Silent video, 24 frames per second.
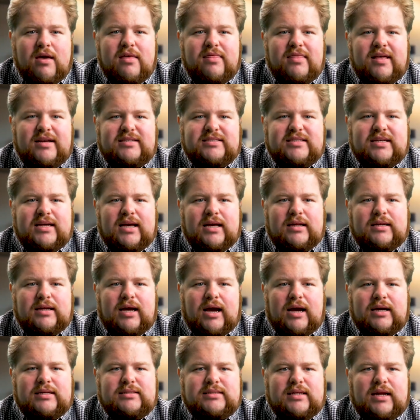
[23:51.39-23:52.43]
Thanks again,
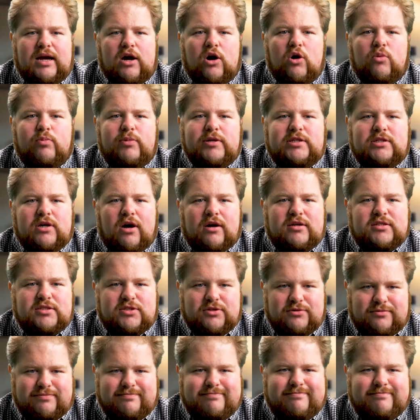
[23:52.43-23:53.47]
guys, and I hope we talk soon.